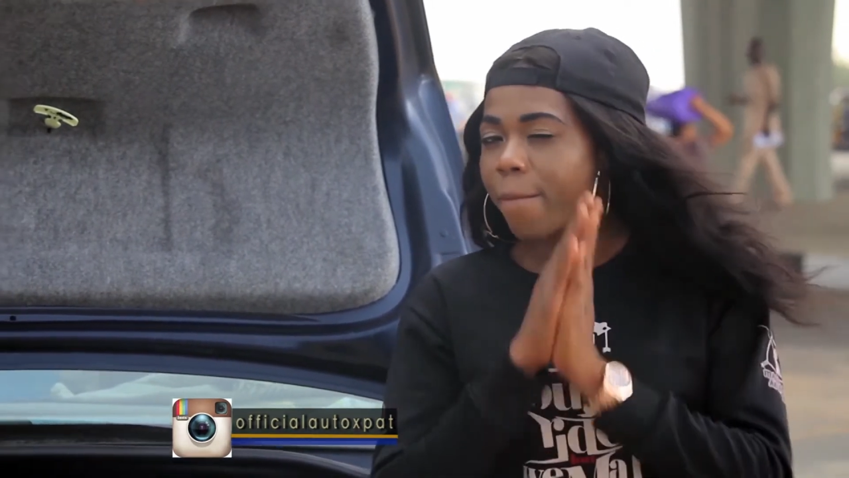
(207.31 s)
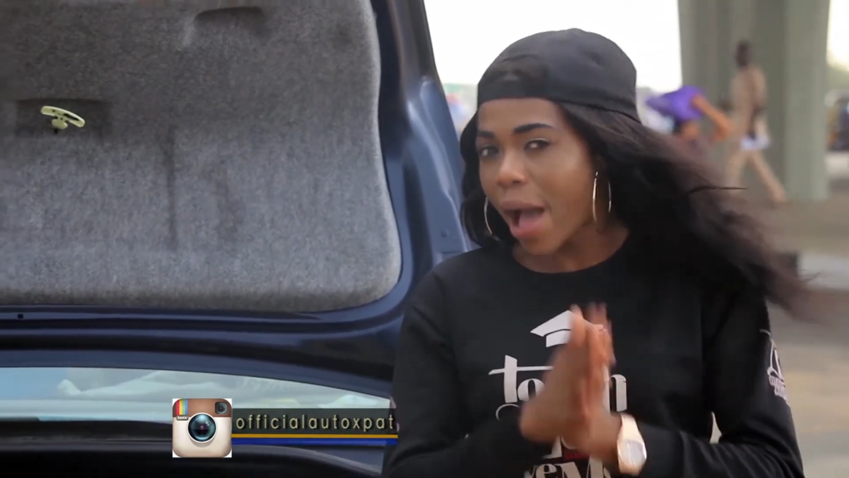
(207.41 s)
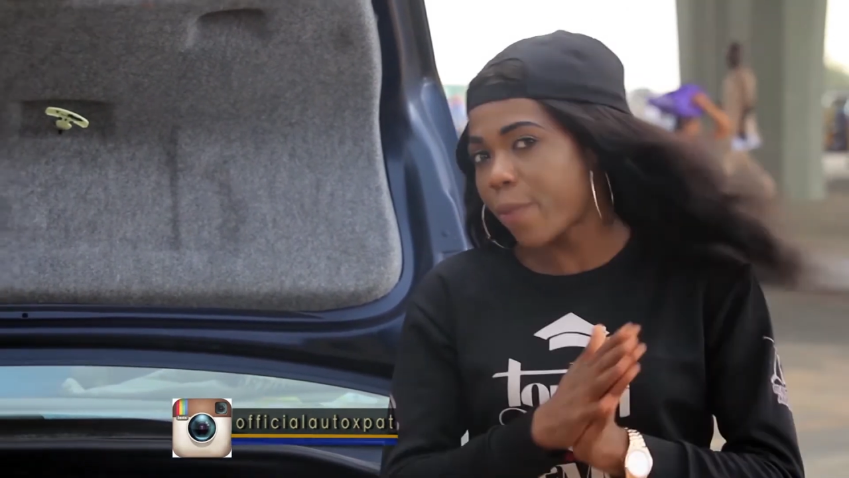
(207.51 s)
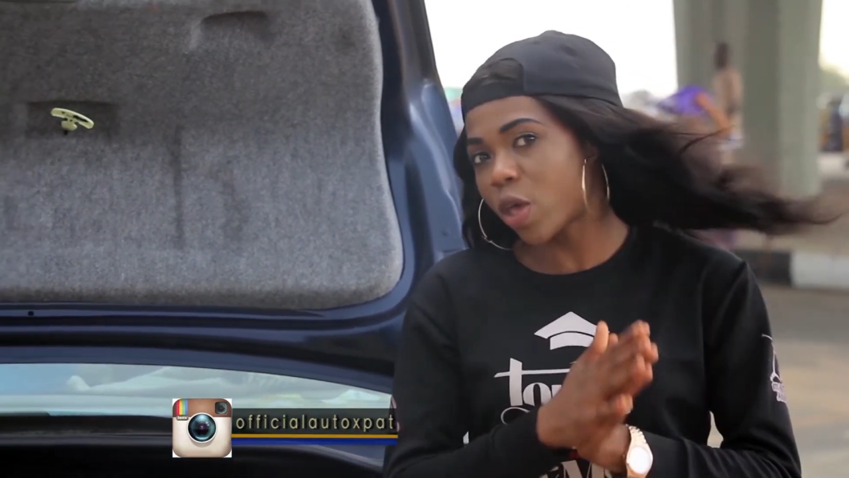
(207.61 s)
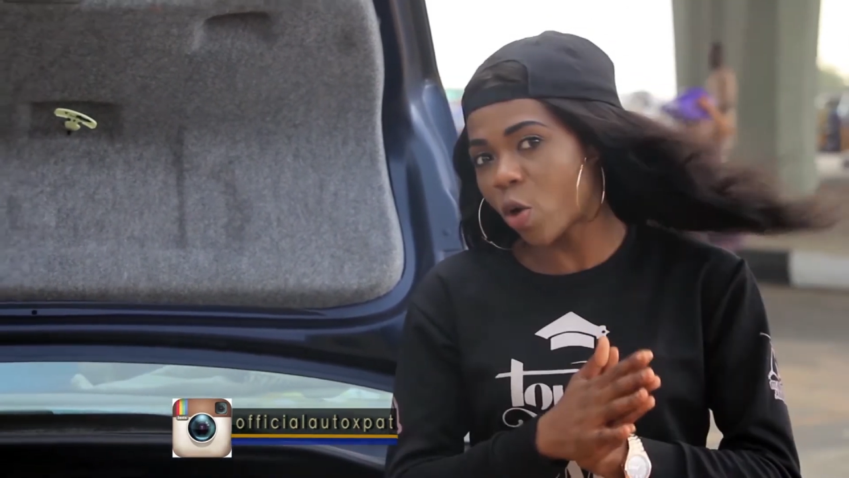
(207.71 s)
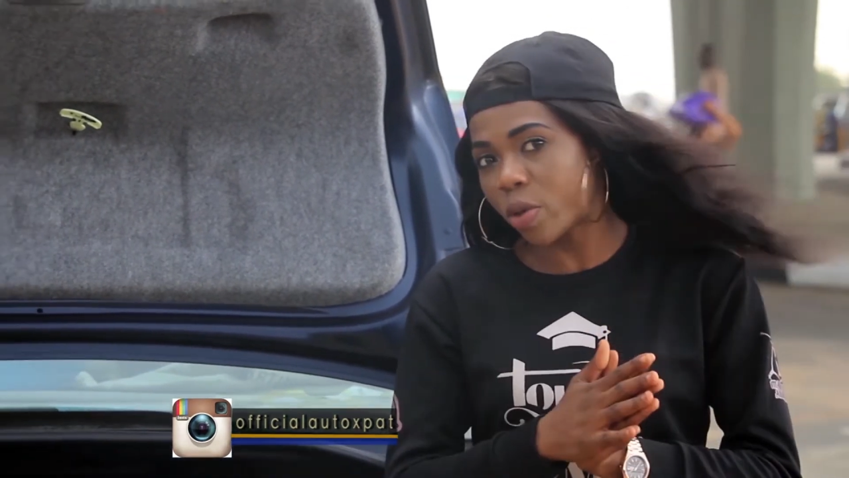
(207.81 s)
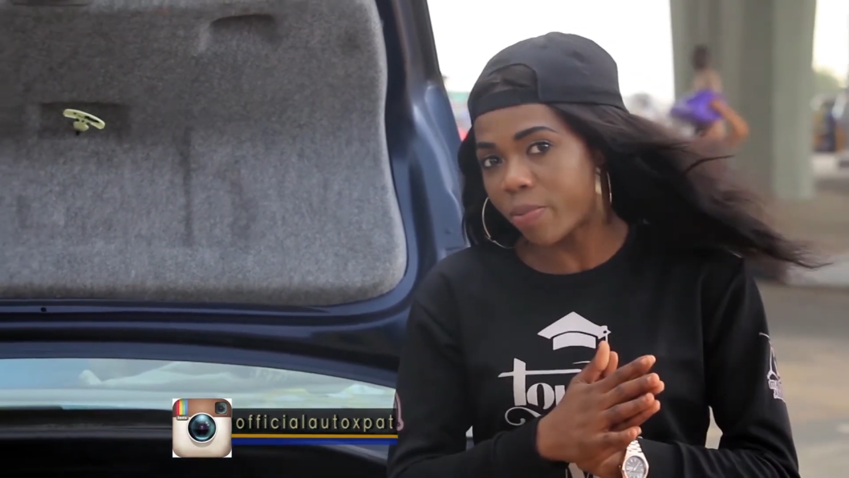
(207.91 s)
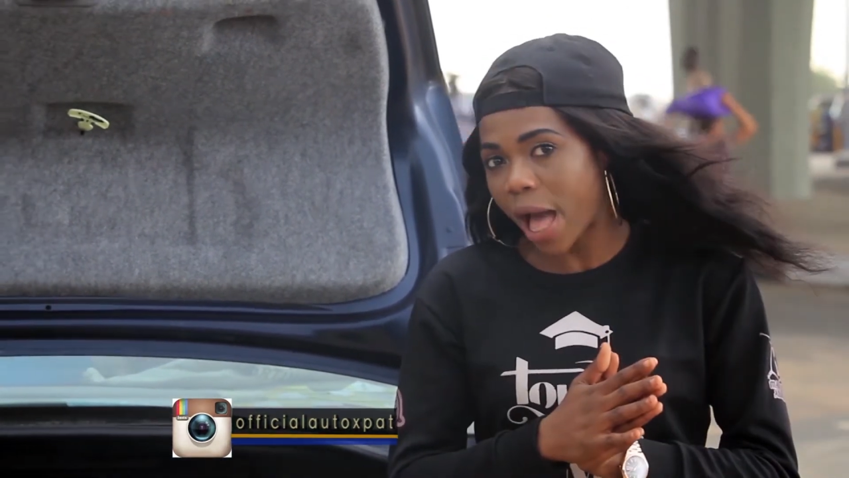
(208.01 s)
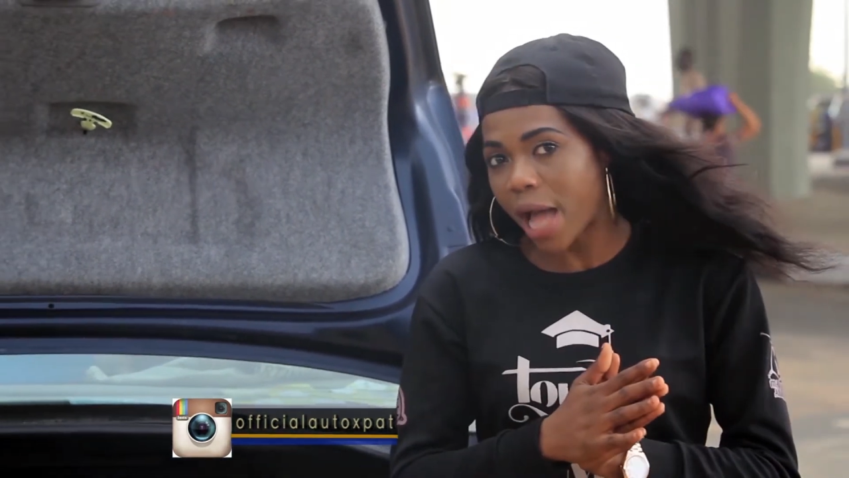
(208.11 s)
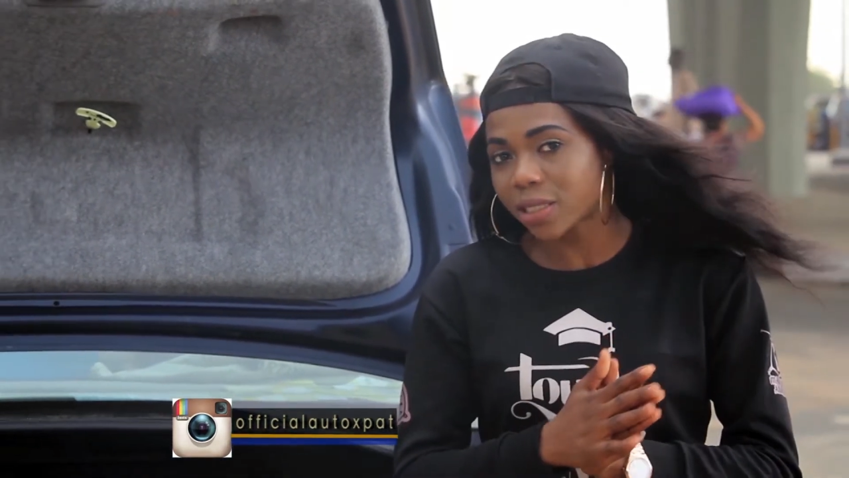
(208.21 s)
might be
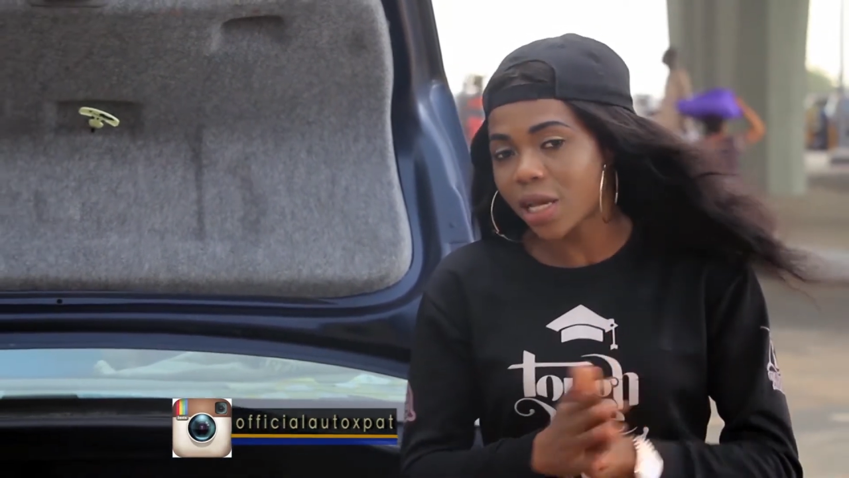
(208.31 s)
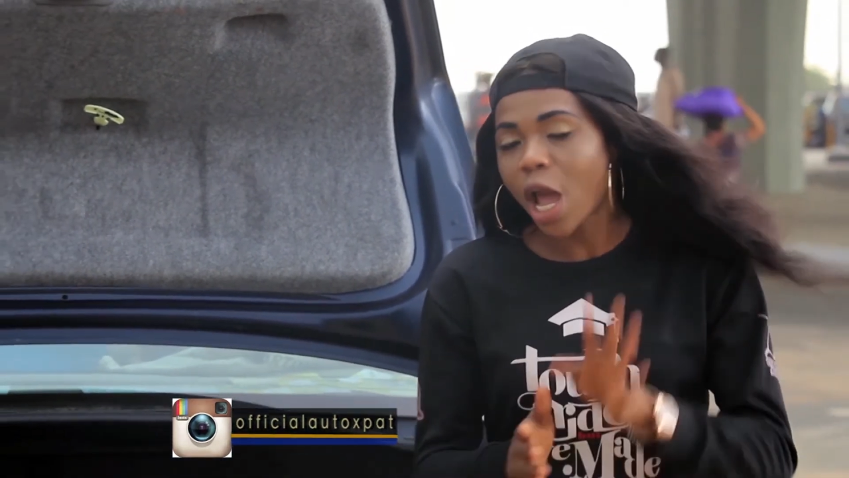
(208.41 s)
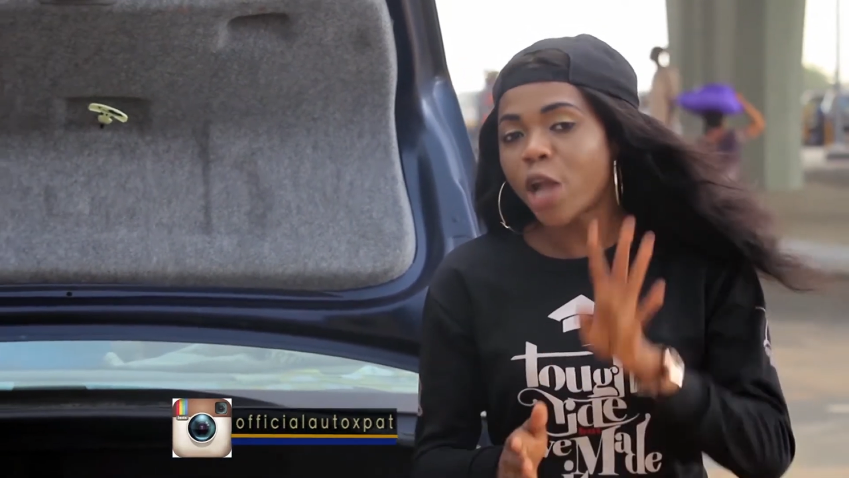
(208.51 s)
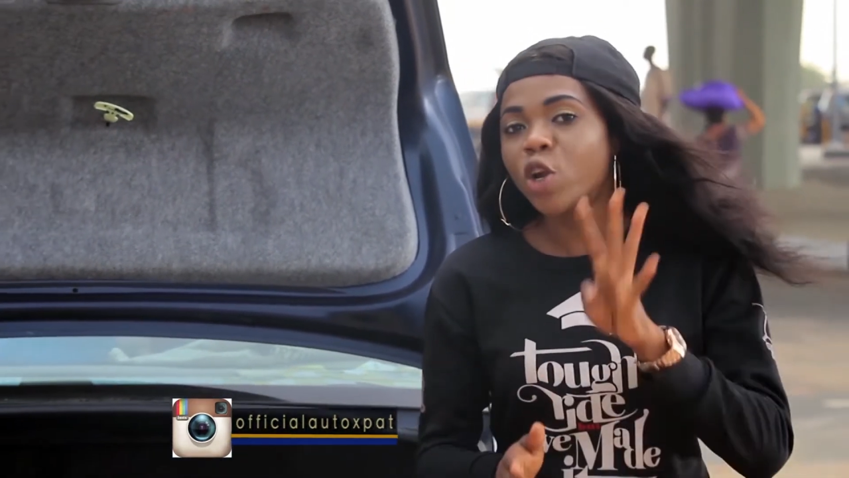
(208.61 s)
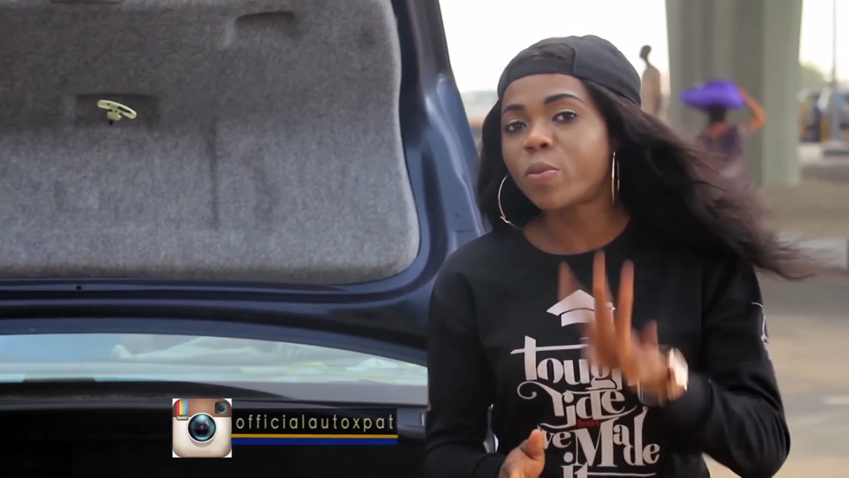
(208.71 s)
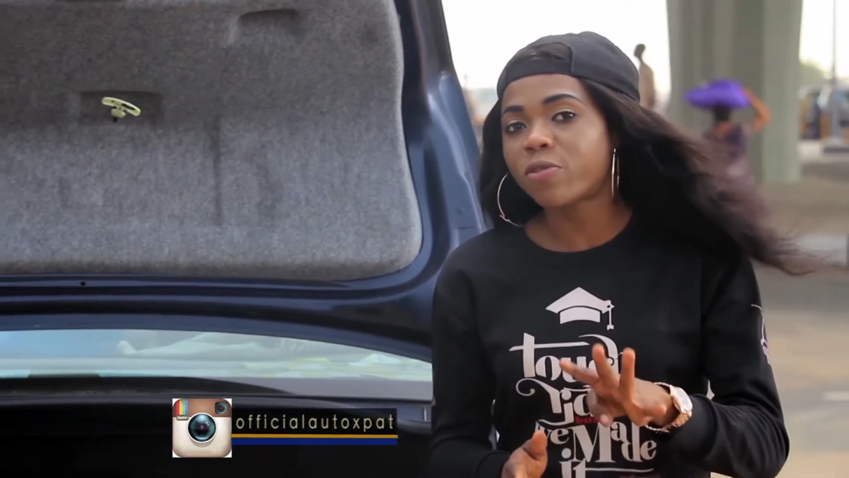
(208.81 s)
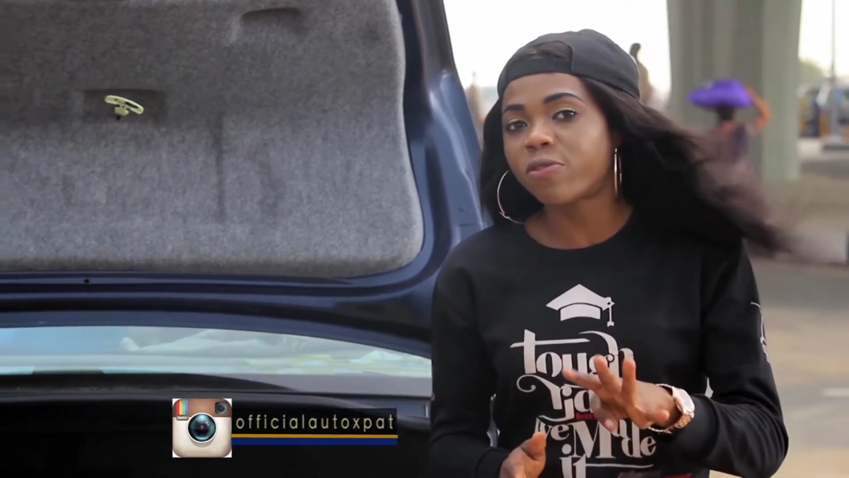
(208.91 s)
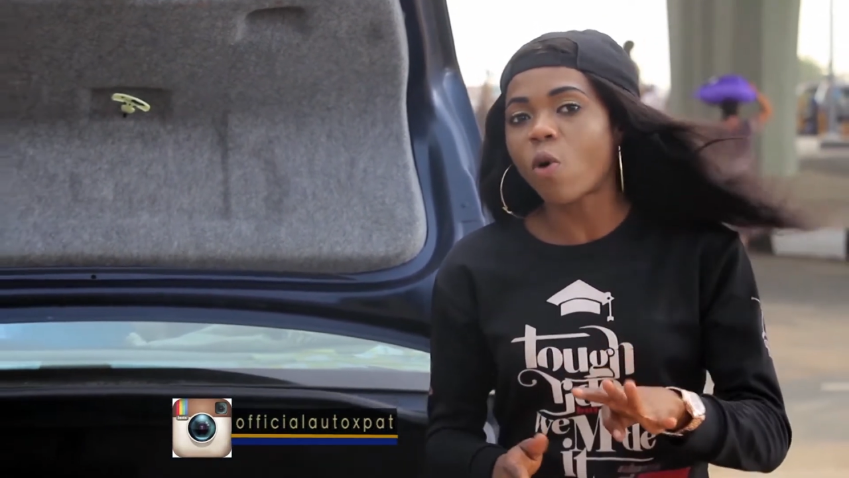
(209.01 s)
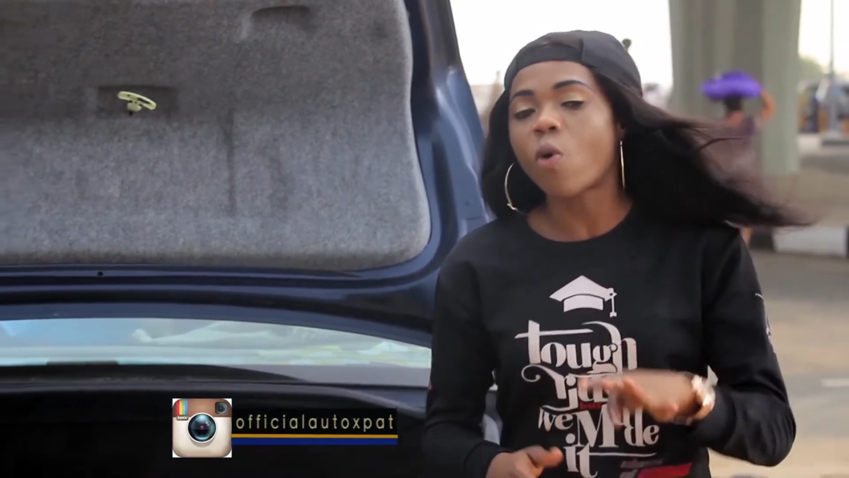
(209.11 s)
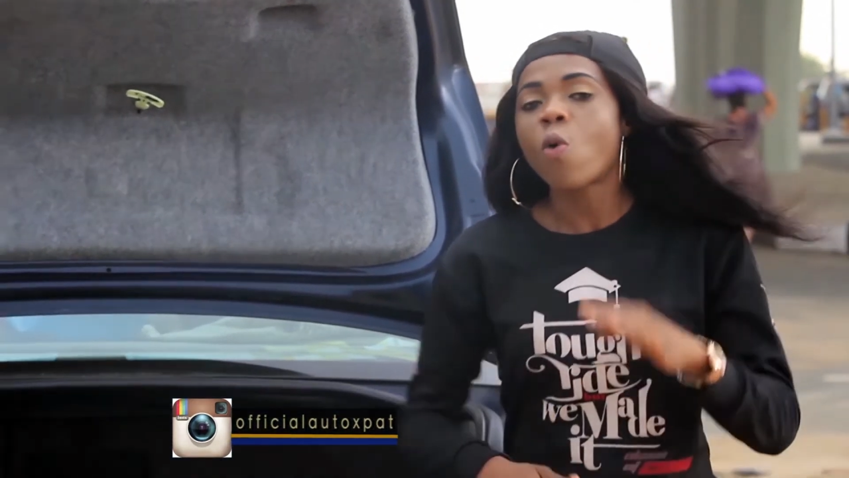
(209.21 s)
going bad. Number
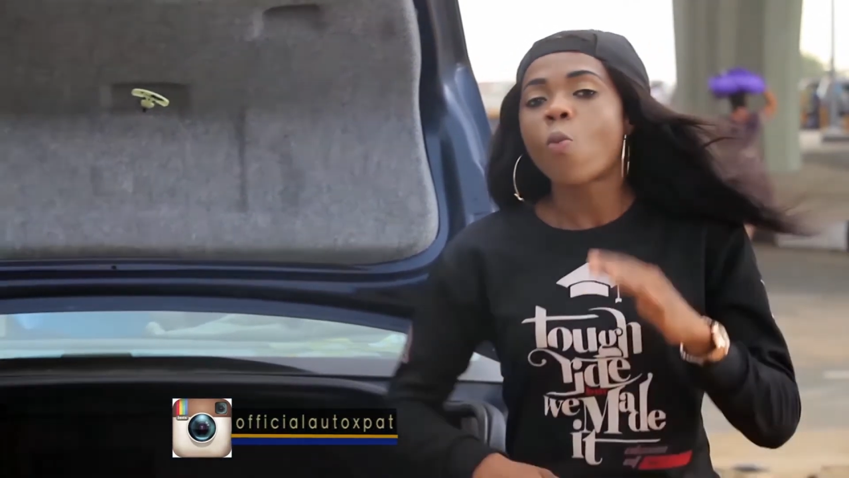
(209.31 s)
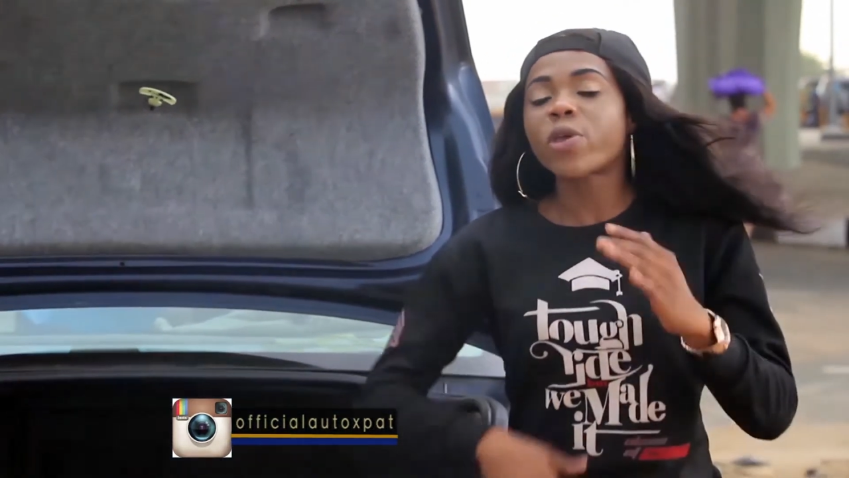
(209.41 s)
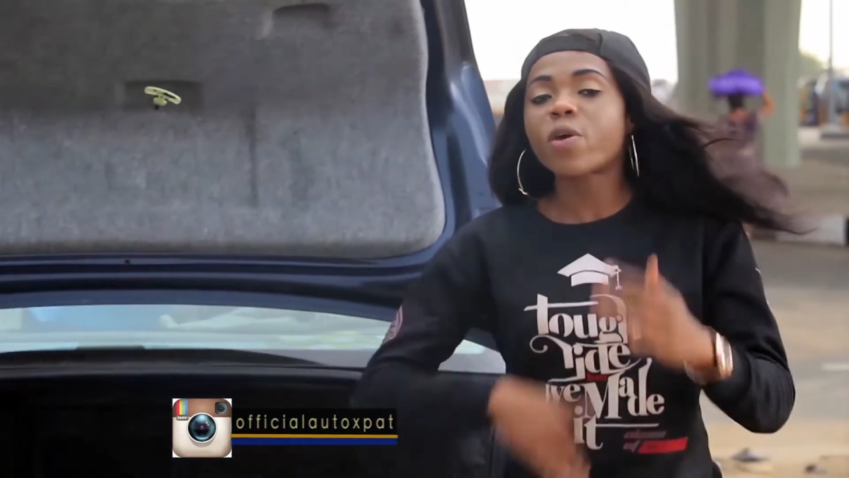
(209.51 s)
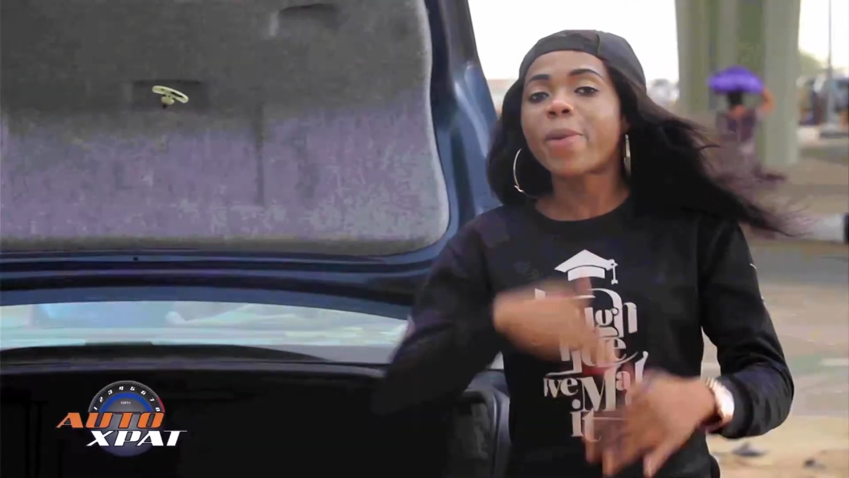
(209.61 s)
four, when